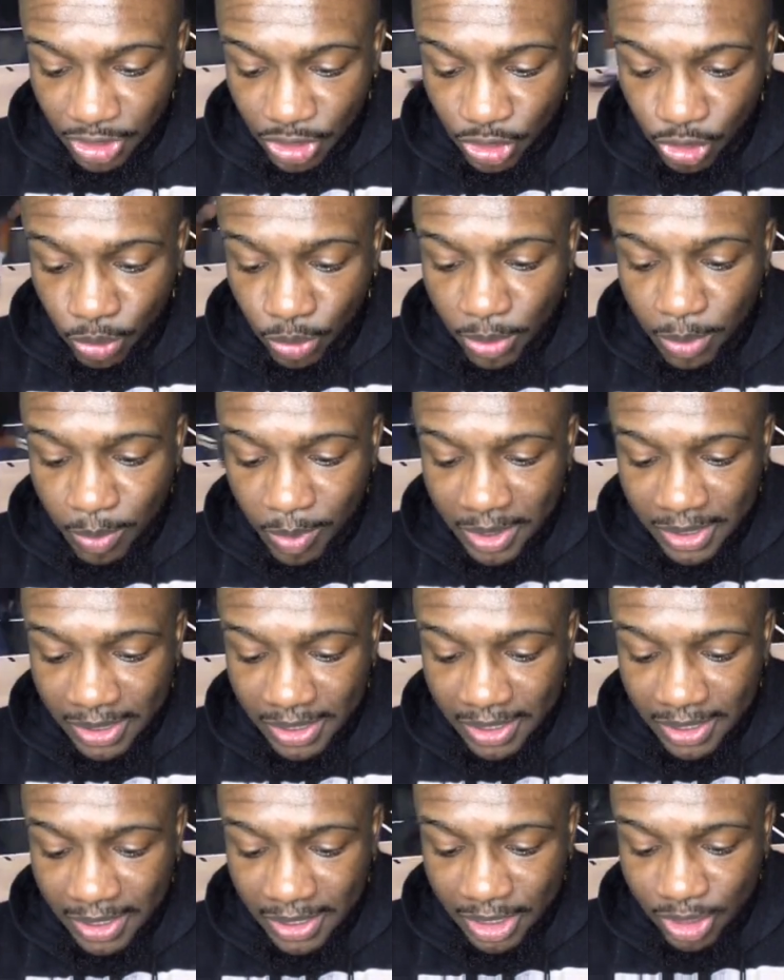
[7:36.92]
21,
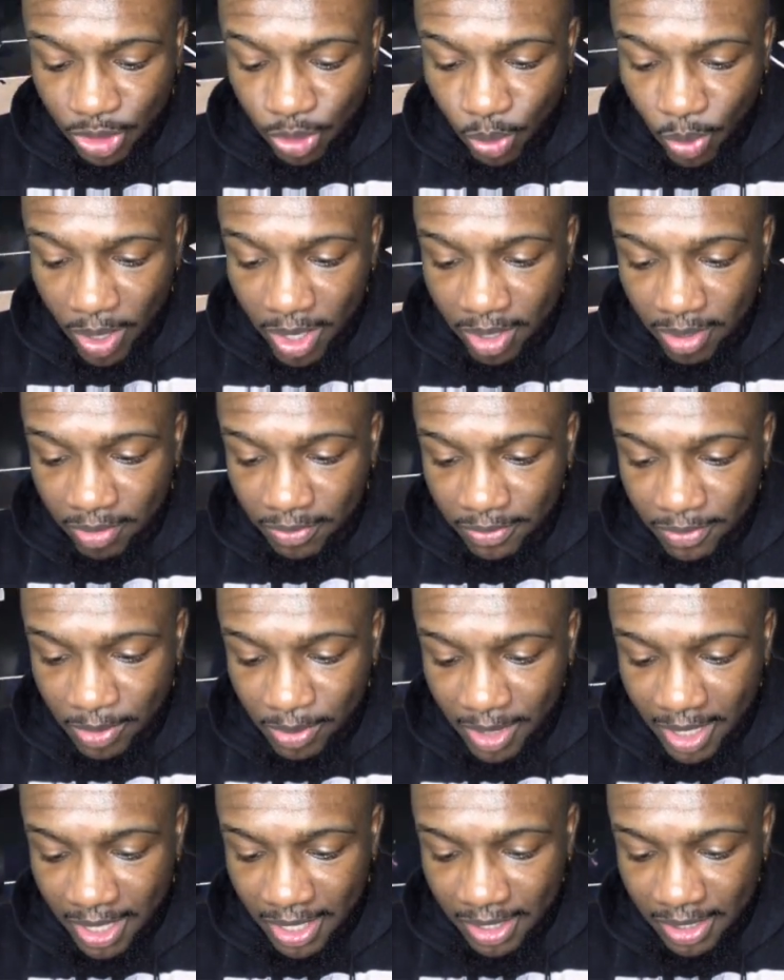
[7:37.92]
10, and 12.
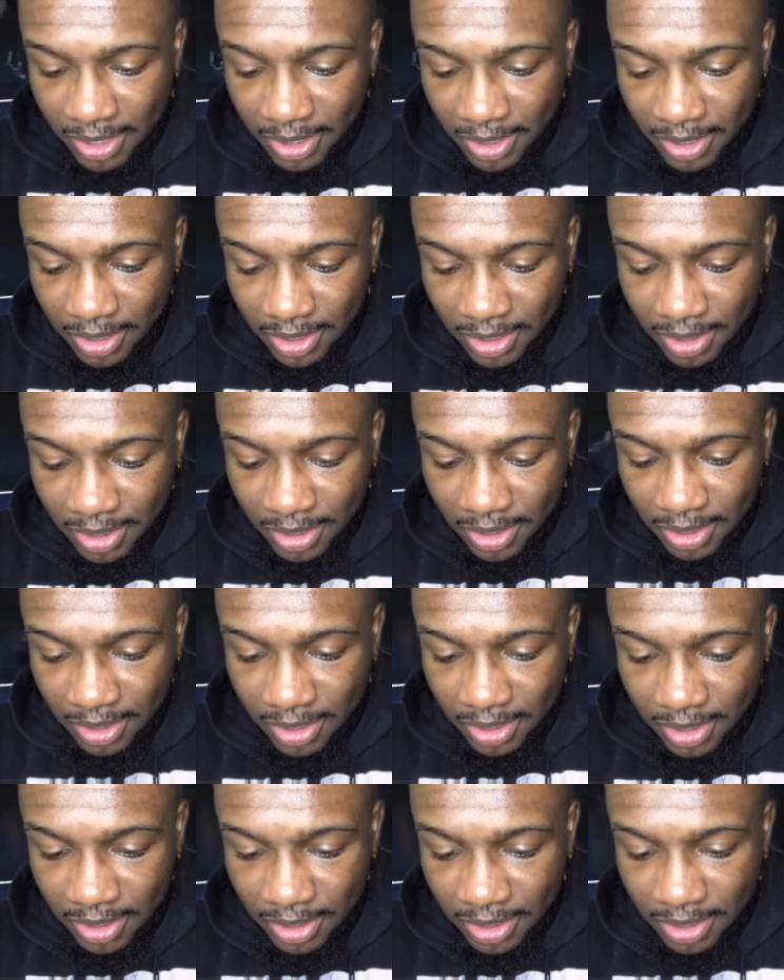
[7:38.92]
Okay.
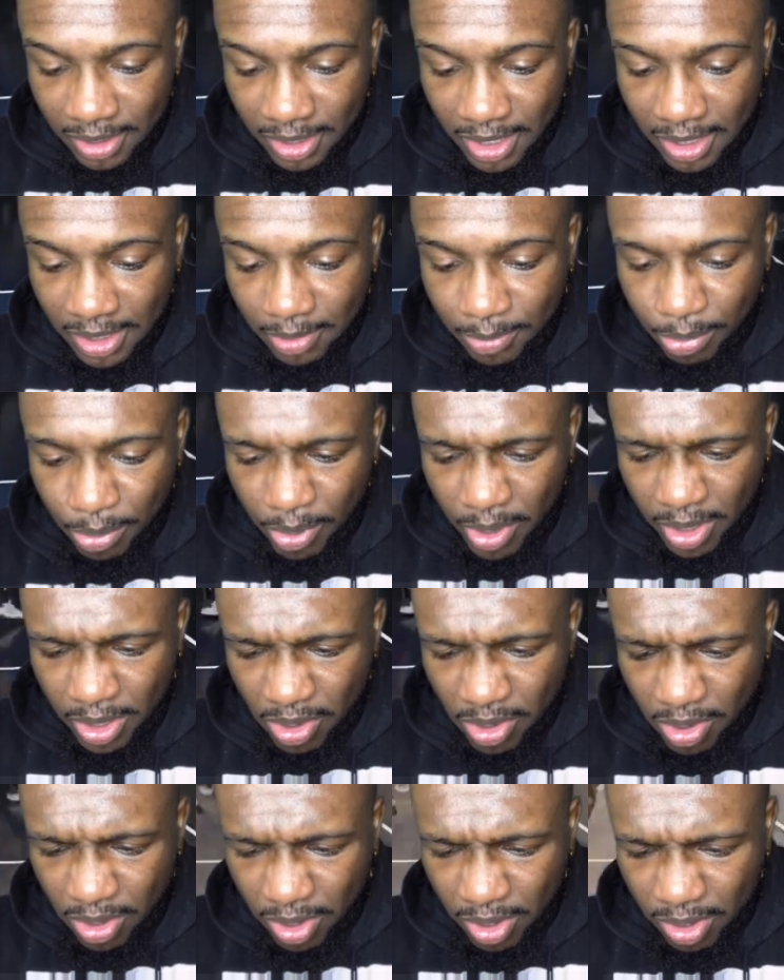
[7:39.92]
That's a point
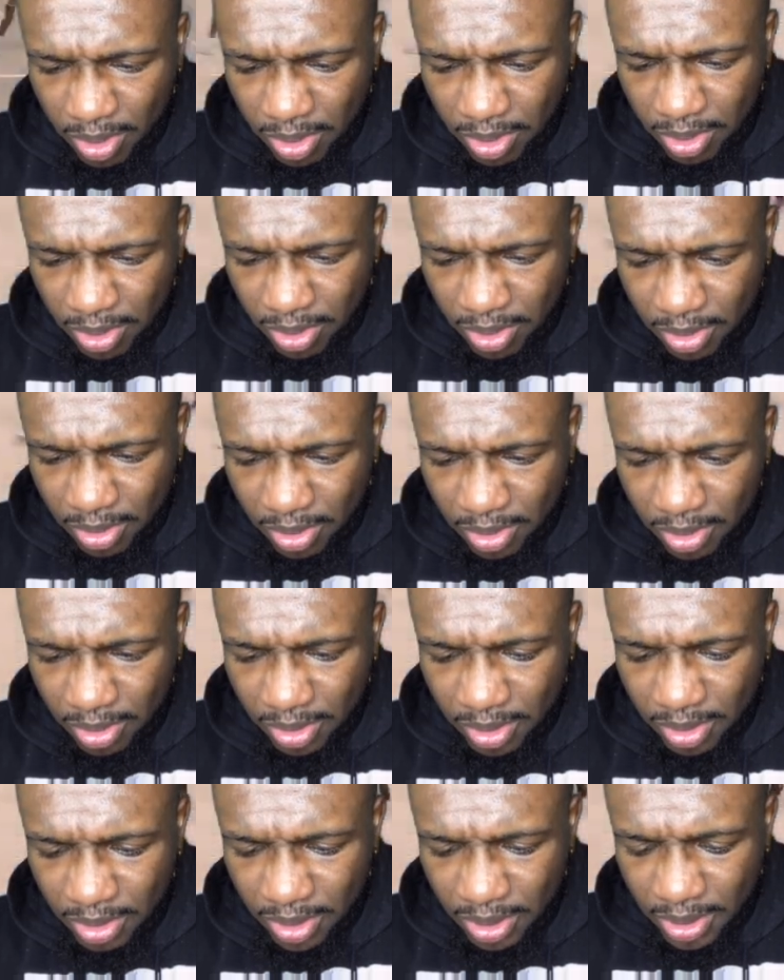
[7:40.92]
guard.
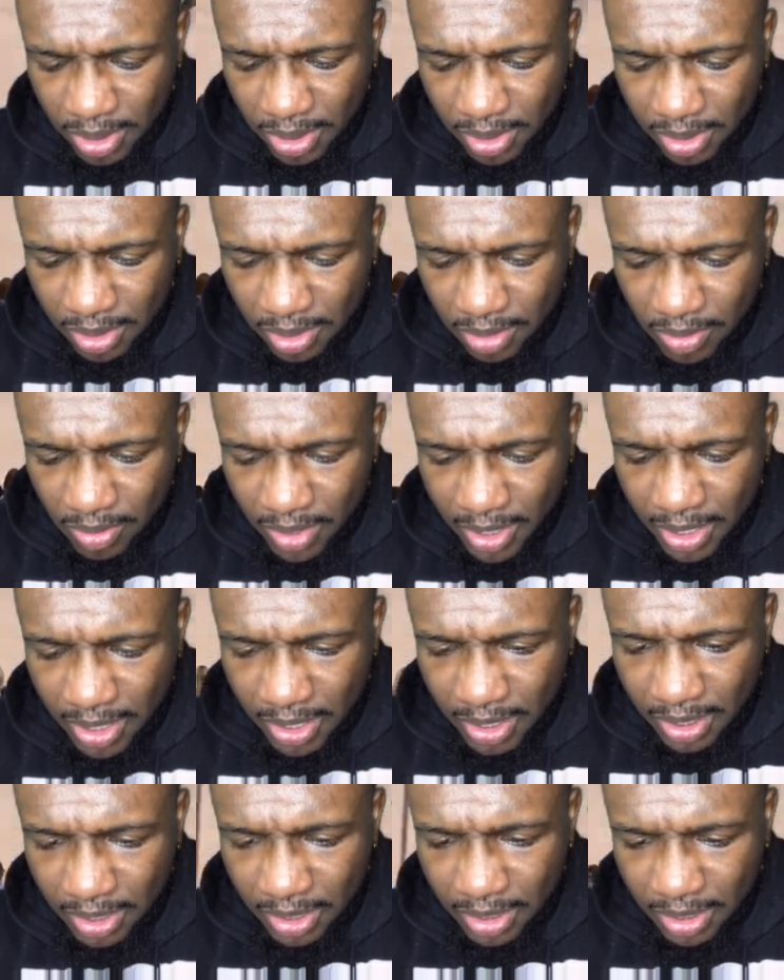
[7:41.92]

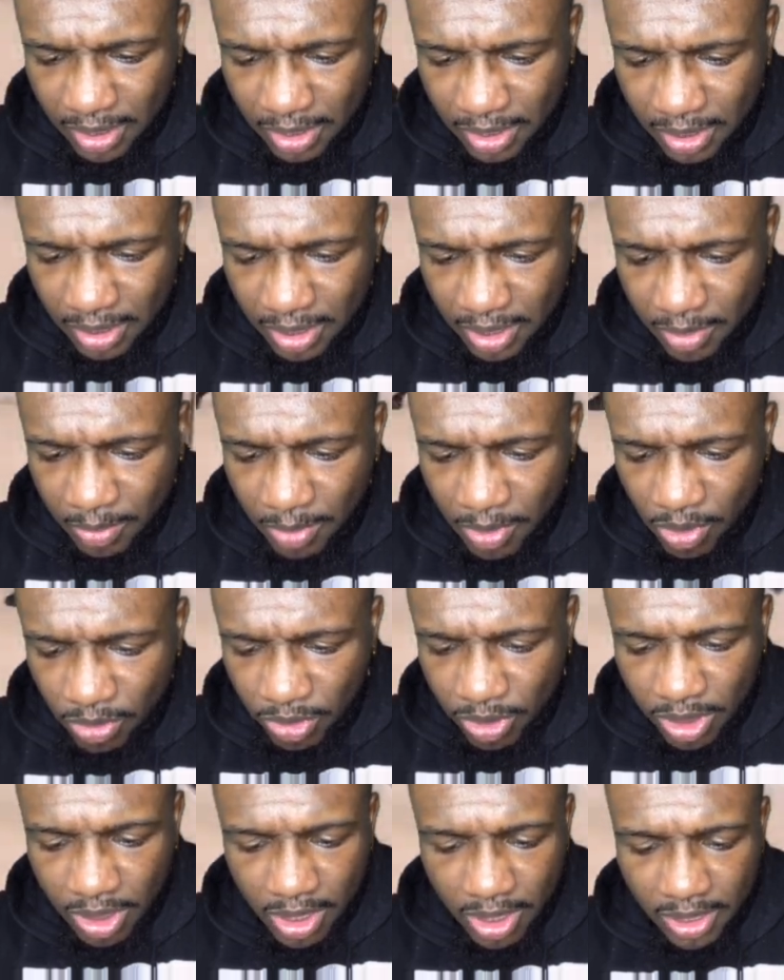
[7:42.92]
Okay. Then we're going
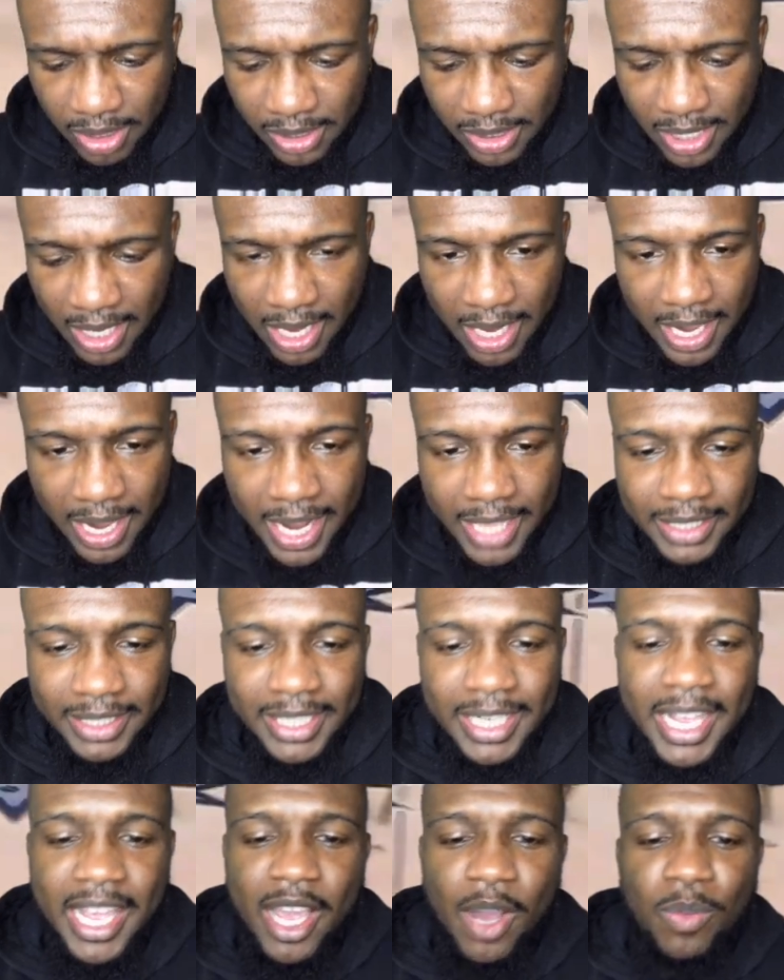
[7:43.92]
to the other side.
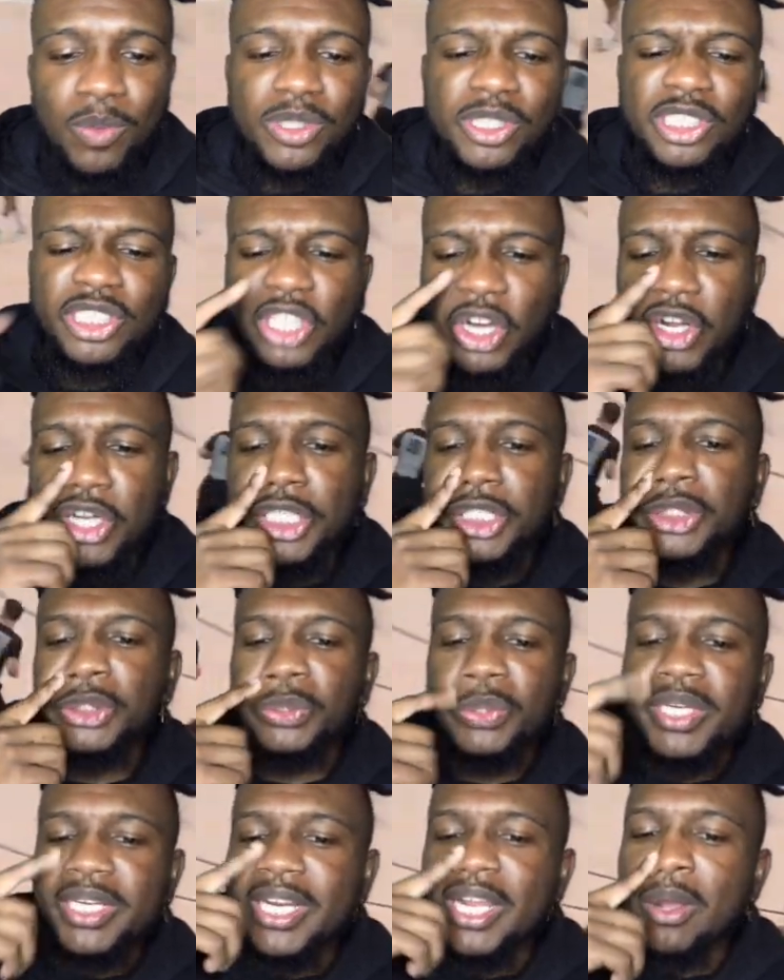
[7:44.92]
Anthony Edwards,
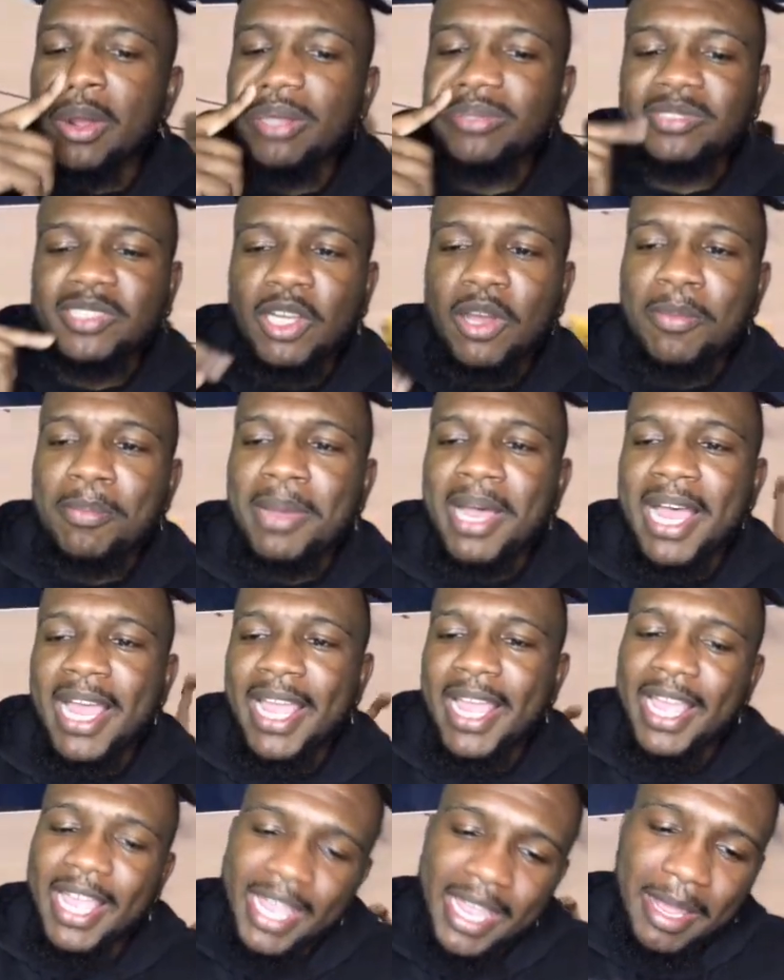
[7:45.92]
33. That's what I'm talking about,
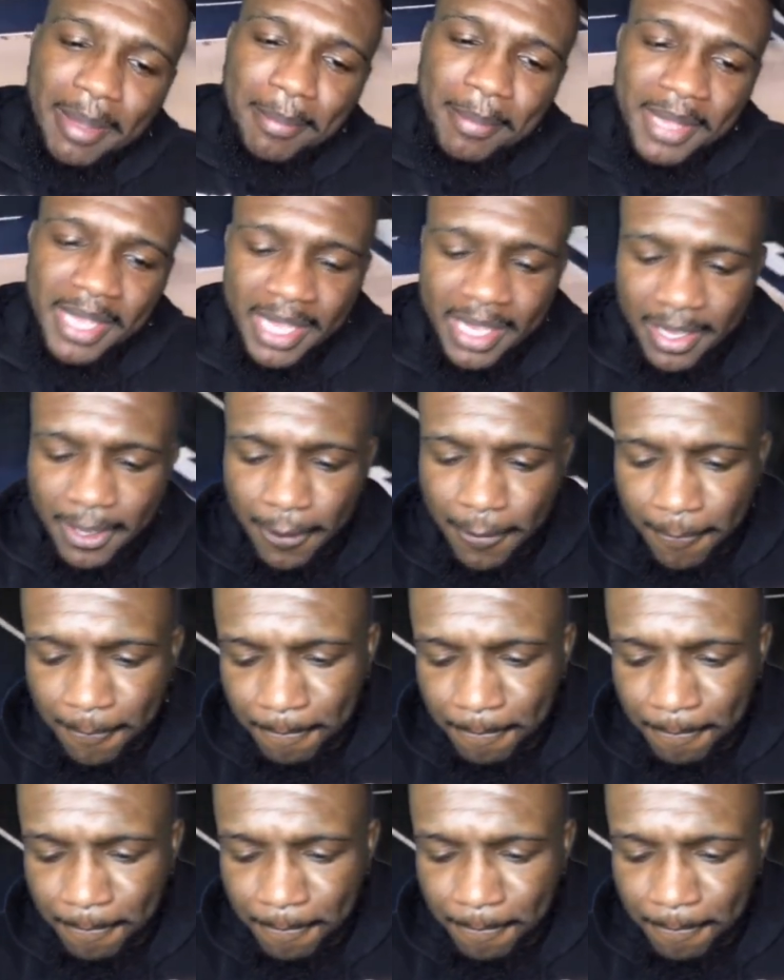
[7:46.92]
Ant-Man.